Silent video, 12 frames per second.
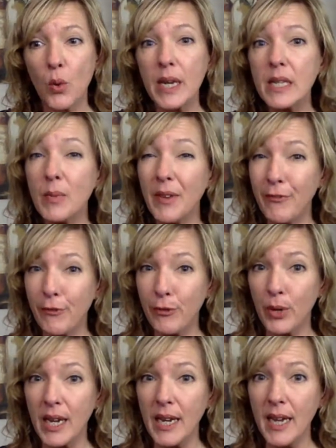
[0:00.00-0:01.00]
it's going to be
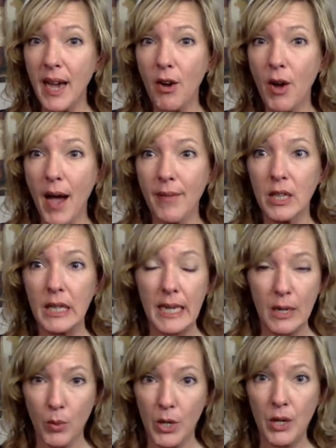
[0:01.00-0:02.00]
free. I'll have a
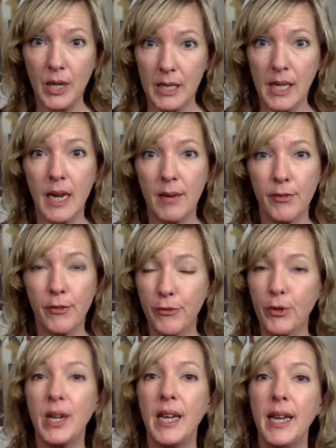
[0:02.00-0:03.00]
link where you can sign up for
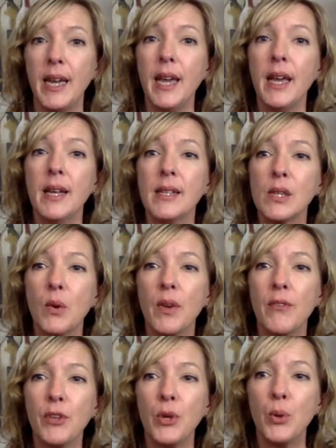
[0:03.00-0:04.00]
free.
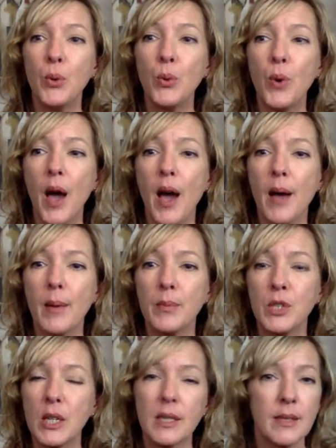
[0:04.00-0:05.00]
So if you
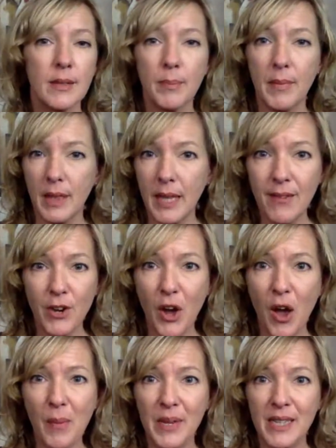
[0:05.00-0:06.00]
um, just leave a
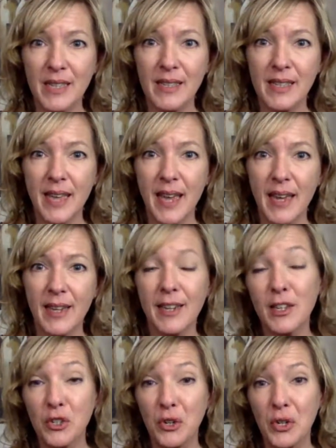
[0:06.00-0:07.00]
comment and say
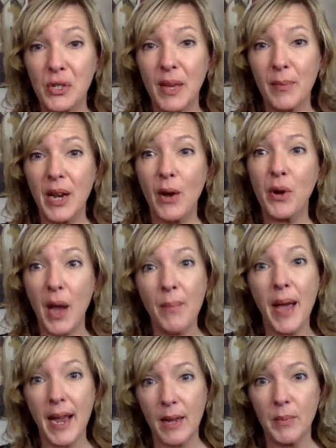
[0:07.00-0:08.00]
Kick Sugar Summit, I'll
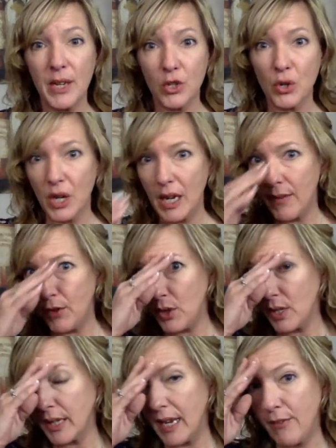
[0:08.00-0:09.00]
come back and make sure and give
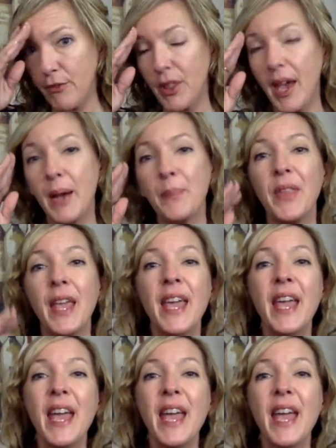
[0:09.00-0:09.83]
you the link for that